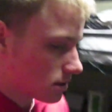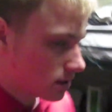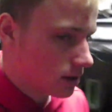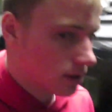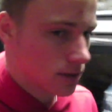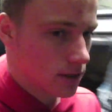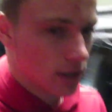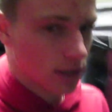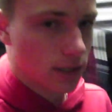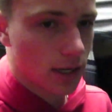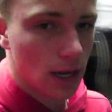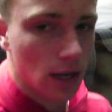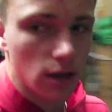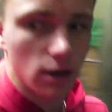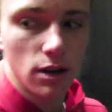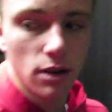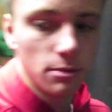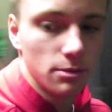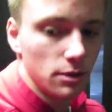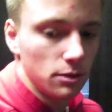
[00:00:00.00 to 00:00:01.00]
clothes to take
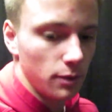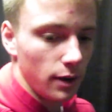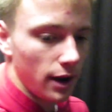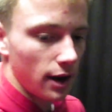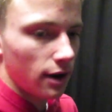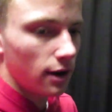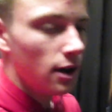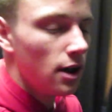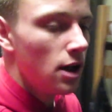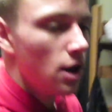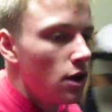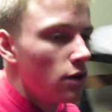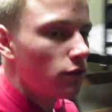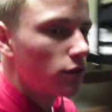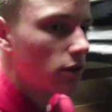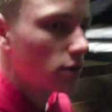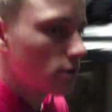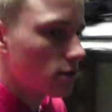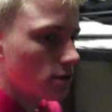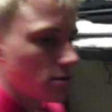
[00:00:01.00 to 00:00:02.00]
home and wear
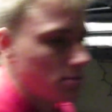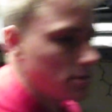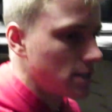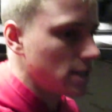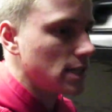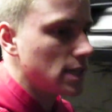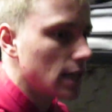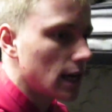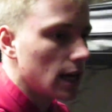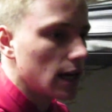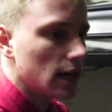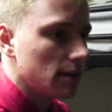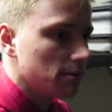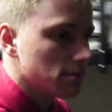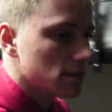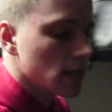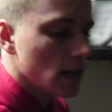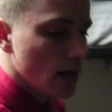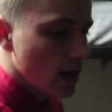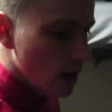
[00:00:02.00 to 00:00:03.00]
for the Christmassy
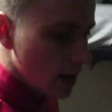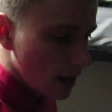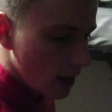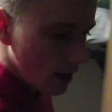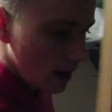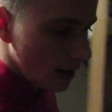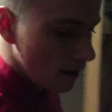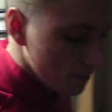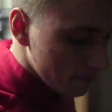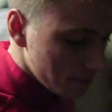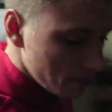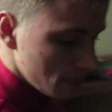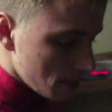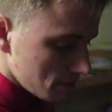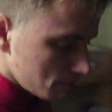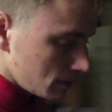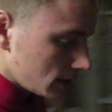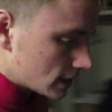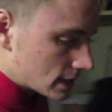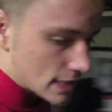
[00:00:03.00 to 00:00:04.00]
times. Um,
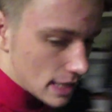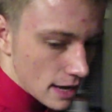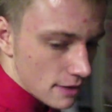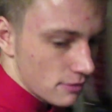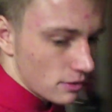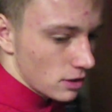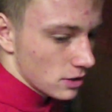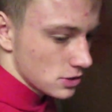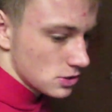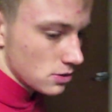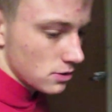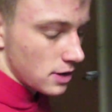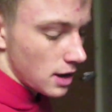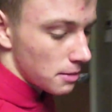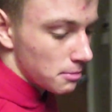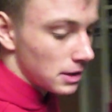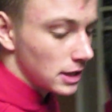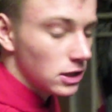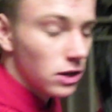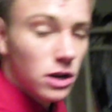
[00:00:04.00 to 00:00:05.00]
but I've also
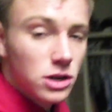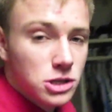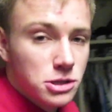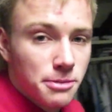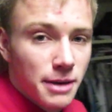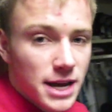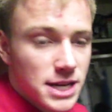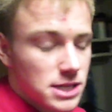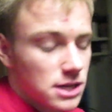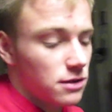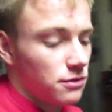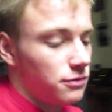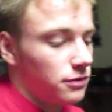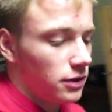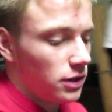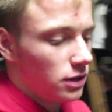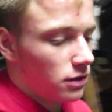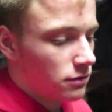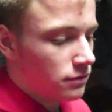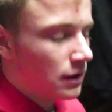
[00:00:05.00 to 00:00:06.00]
got my laundry basket
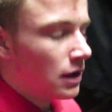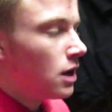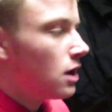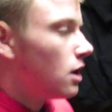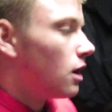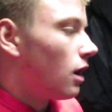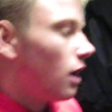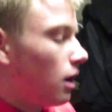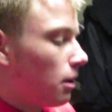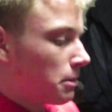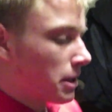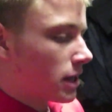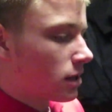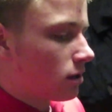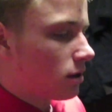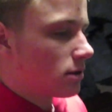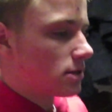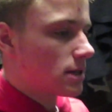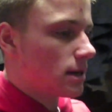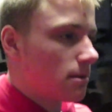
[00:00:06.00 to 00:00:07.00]
full of all my
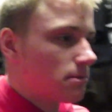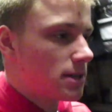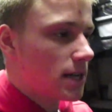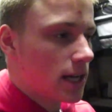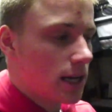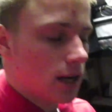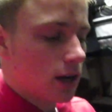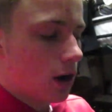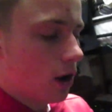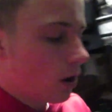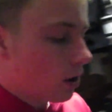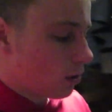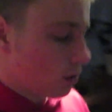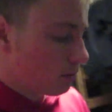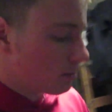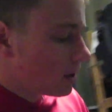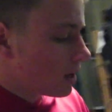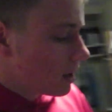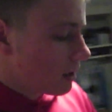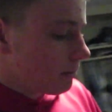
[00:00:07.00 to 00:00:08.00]
clothes that I'm taking
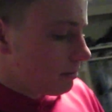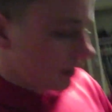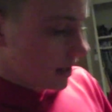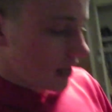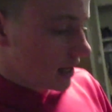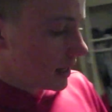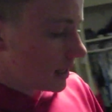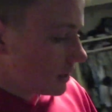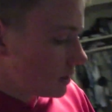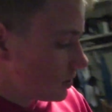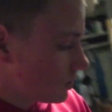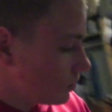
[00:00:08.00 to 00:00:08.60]
home, but not